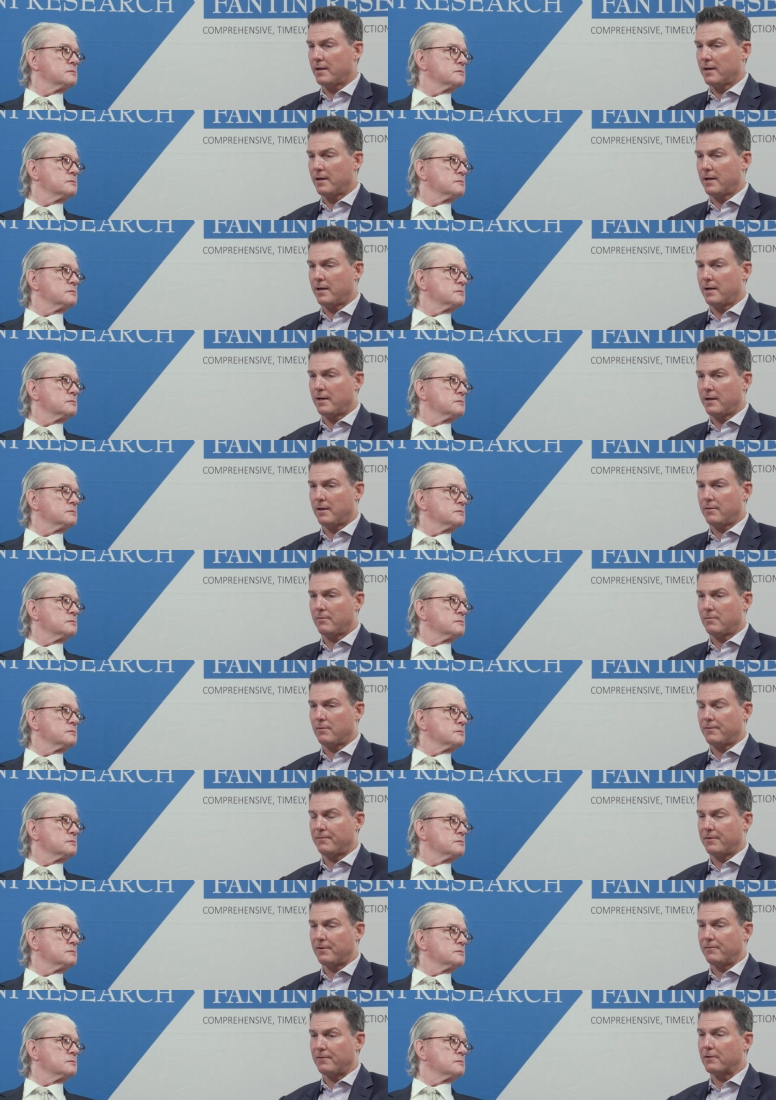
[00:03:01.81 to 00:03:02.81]
Speaker 1: I, I,
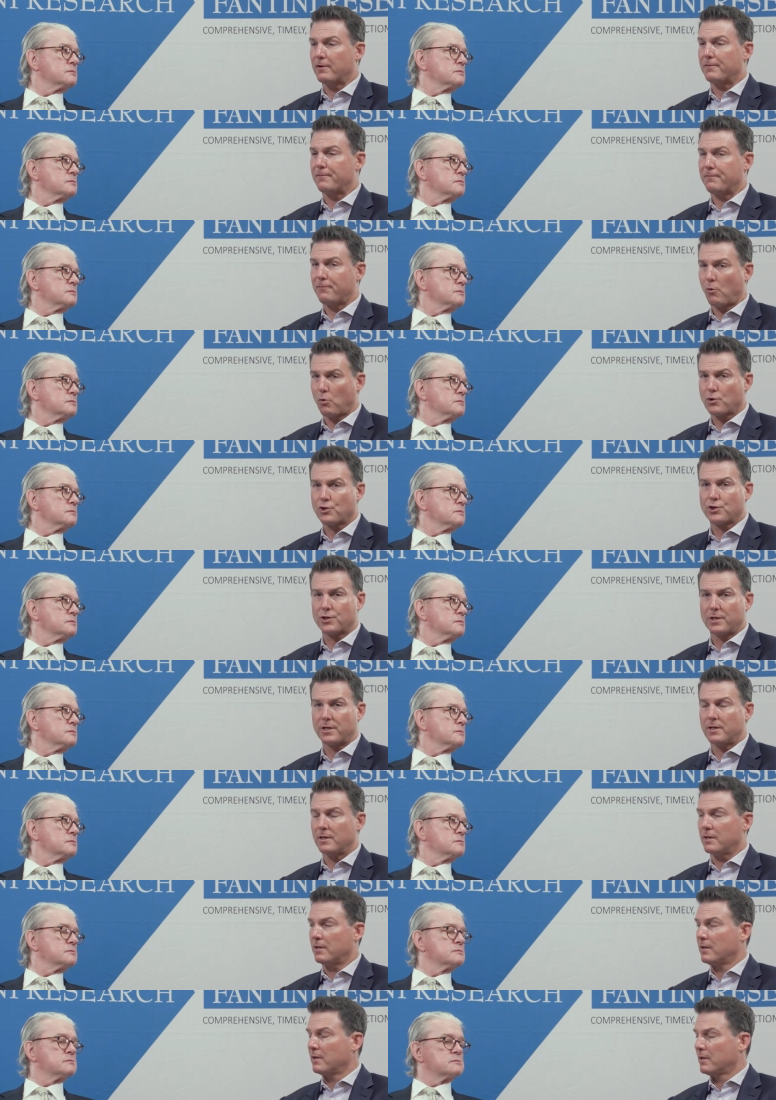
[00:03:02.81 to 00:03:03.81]
we feel very
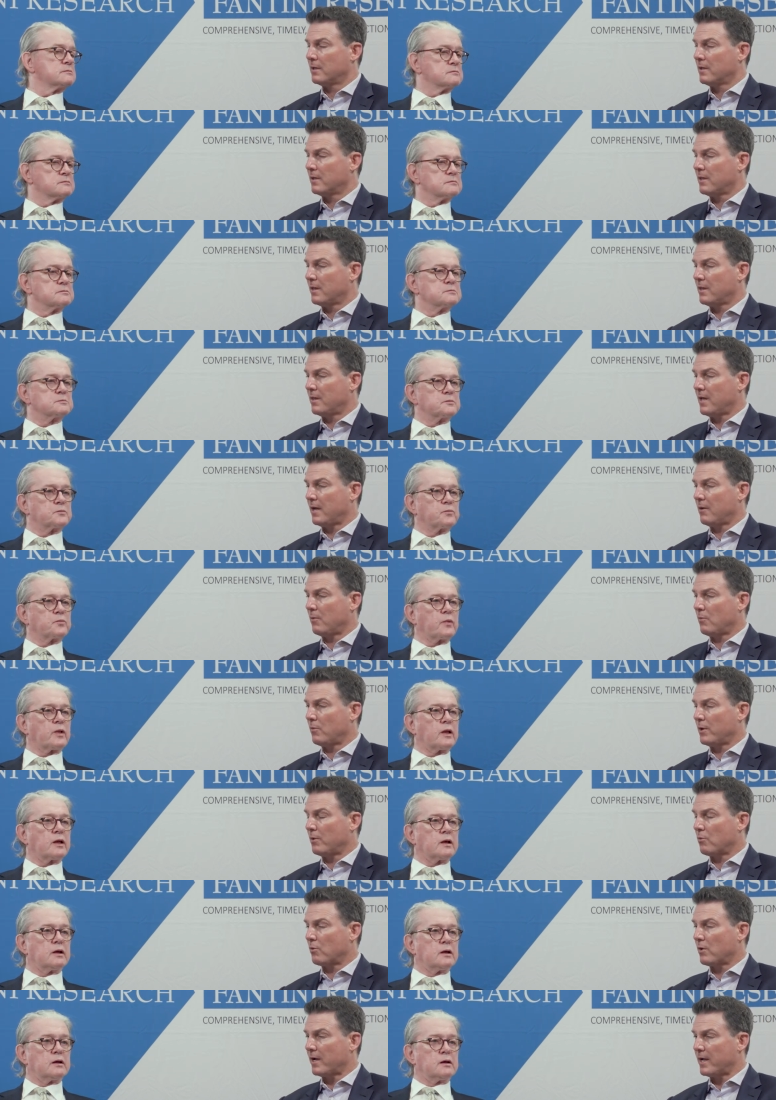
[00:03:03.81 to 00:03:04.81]
fortunate that
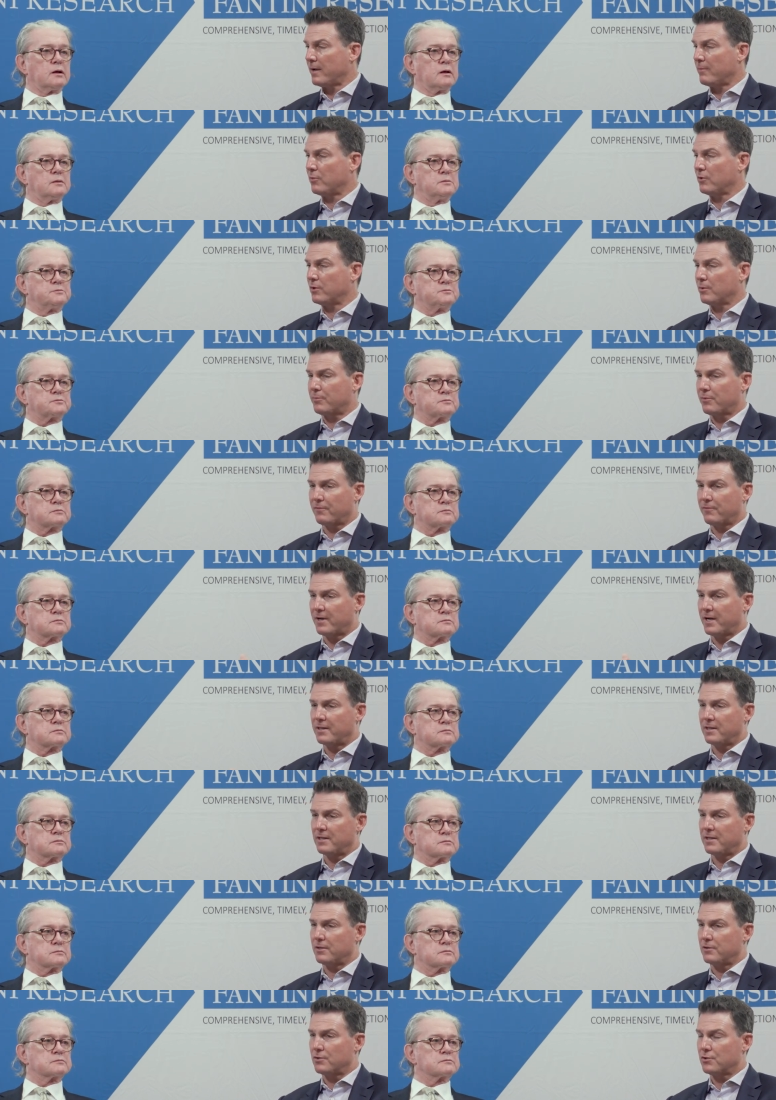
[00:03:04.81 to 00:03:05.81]
we were able to
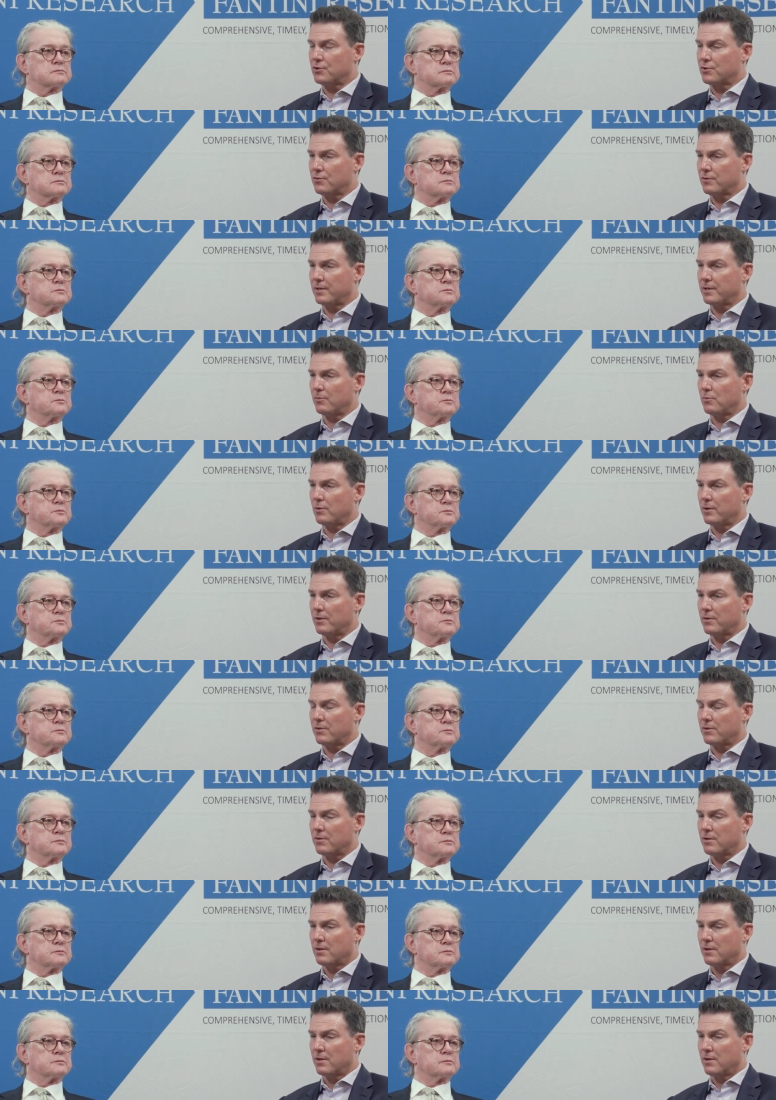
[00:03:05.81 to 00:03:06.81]
provide the industry
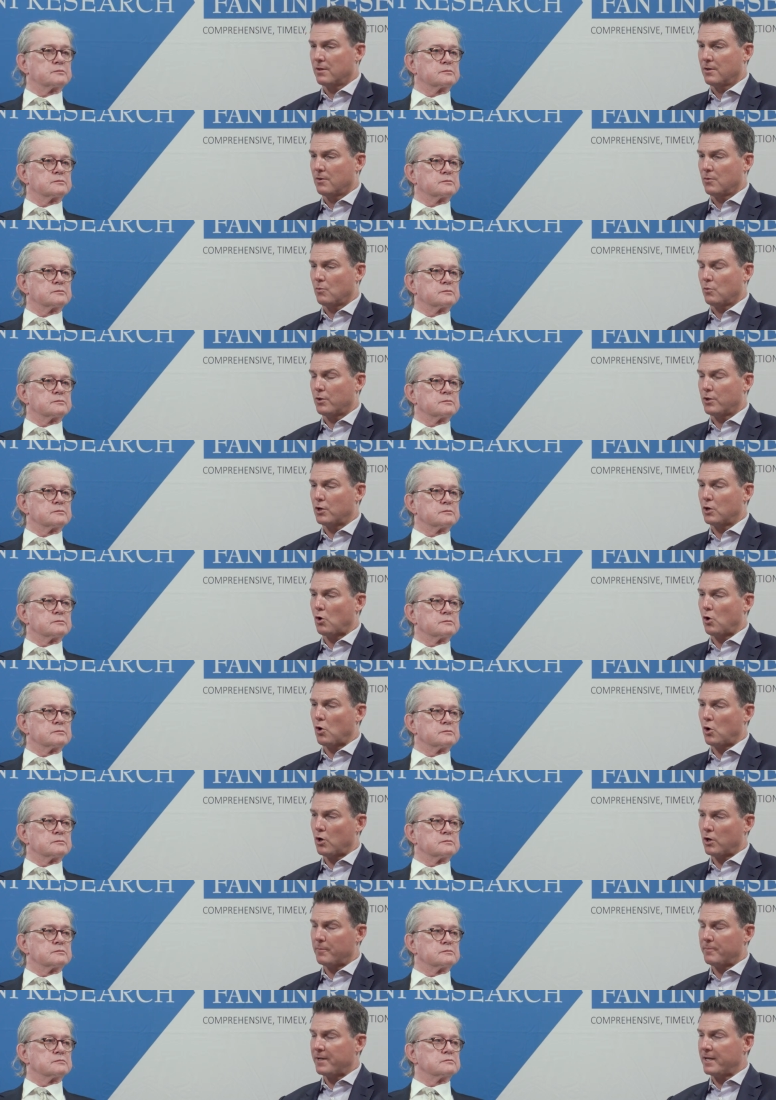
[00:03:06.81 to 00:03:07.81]
with, with an
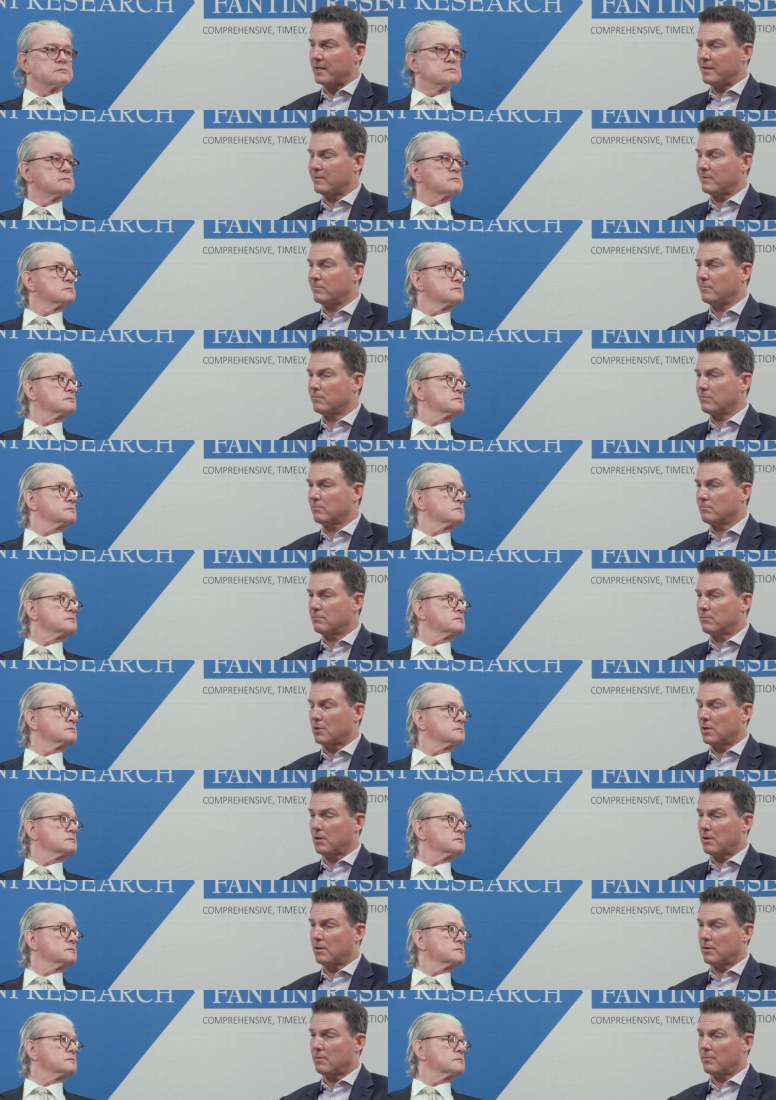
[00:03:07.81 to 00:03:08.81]
automated,
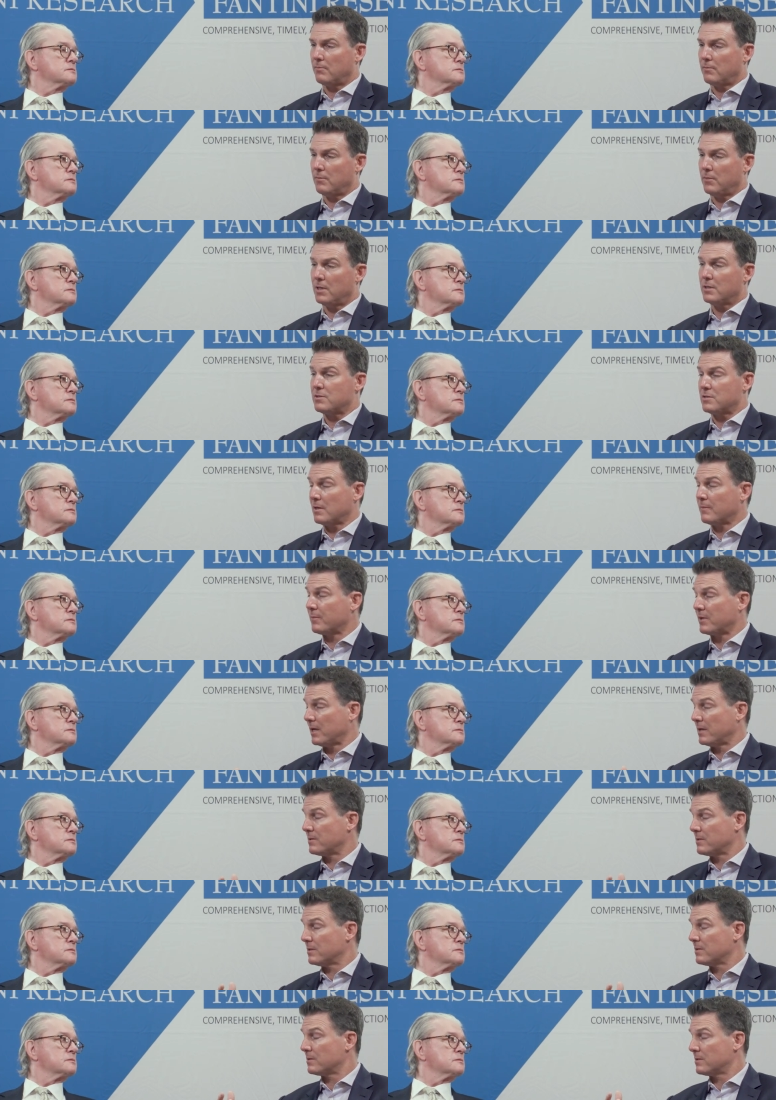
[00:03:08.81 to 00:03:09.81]
um, in some
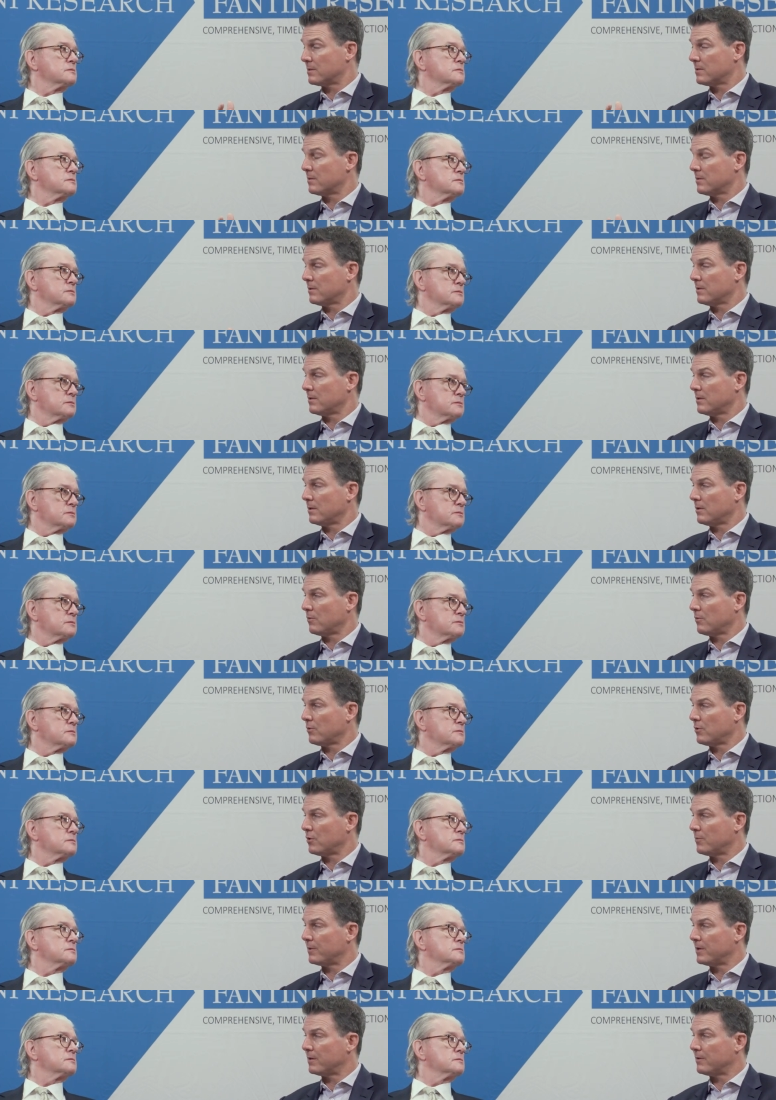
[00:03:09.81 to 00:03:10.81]
cases, you know,
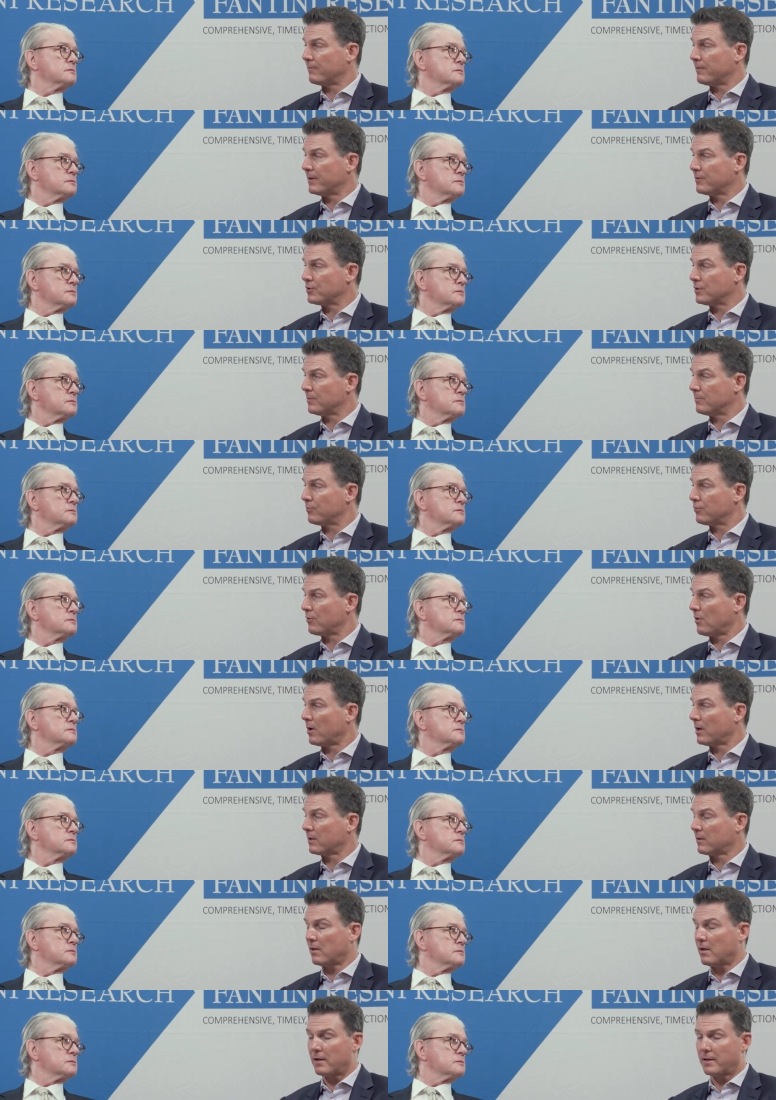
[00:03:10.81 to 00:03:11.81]
human intervention
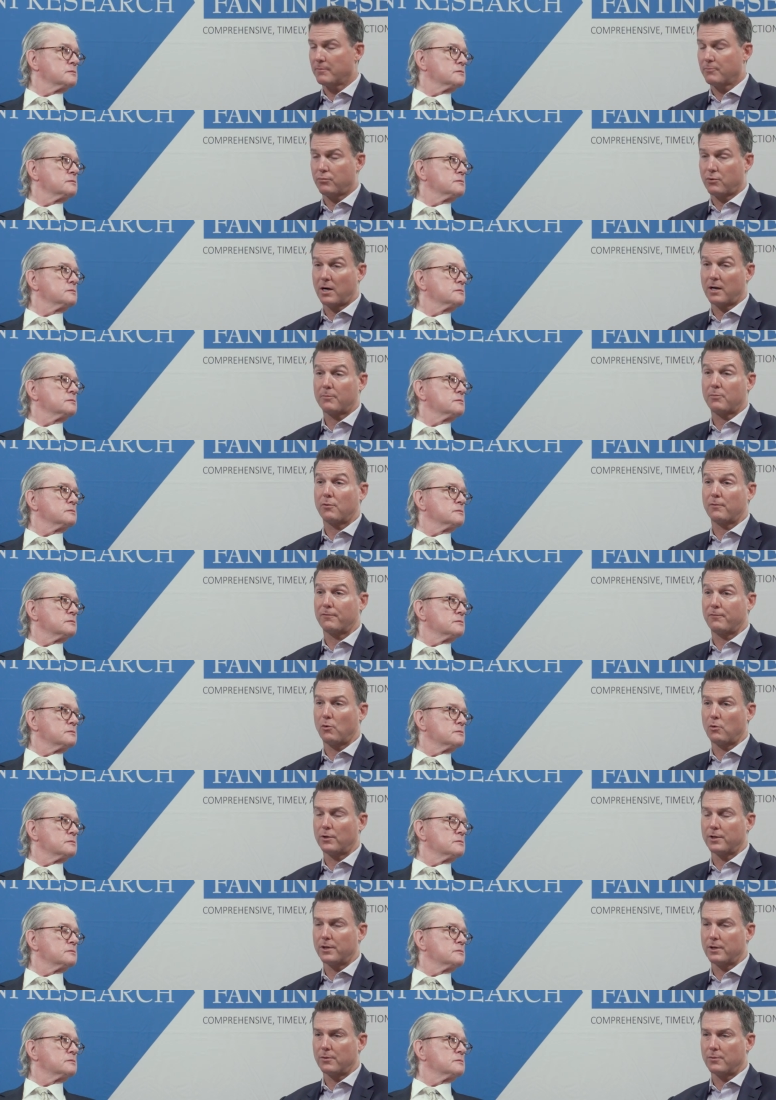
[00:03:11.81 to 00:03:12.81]
product line, product
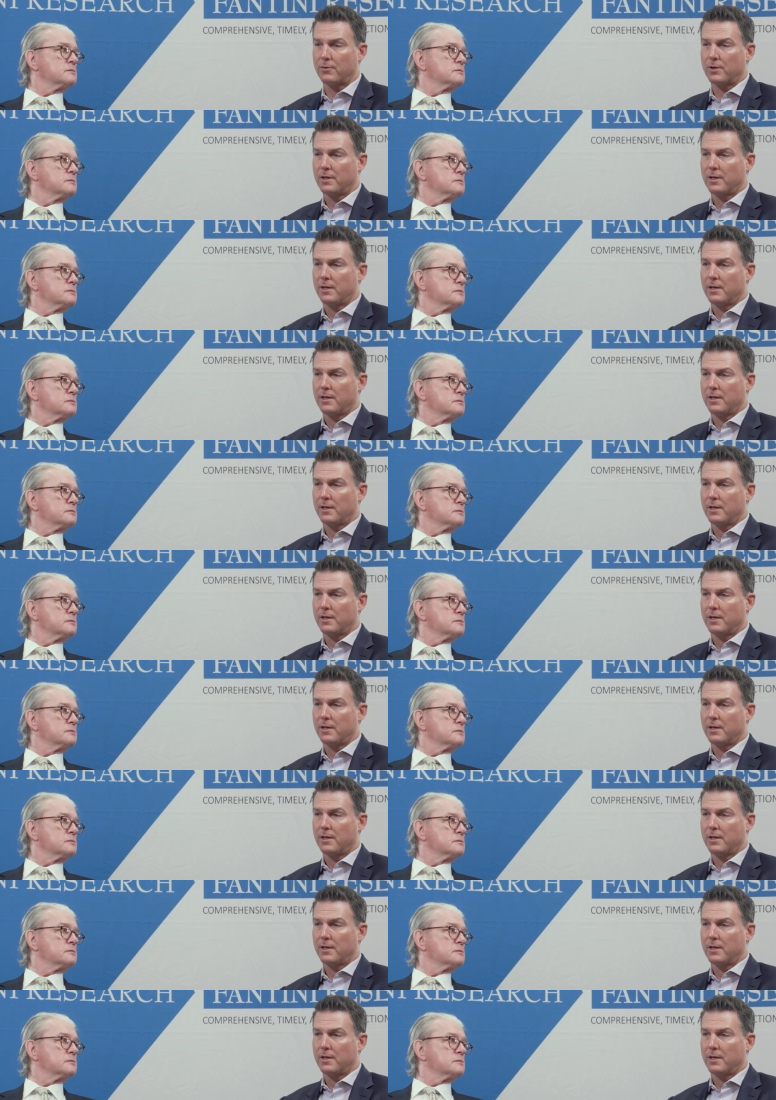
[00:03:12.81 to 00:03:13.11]
portfolio